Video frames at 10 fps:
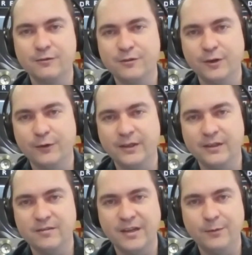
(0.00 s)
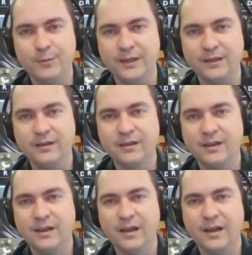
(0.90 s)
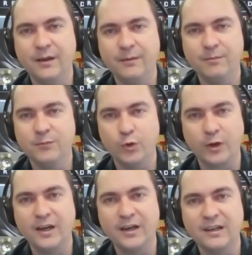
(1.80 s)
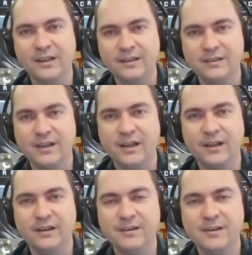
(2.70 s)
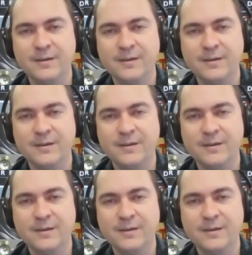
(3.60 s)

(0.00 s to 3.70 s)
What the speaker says: following developing organically, and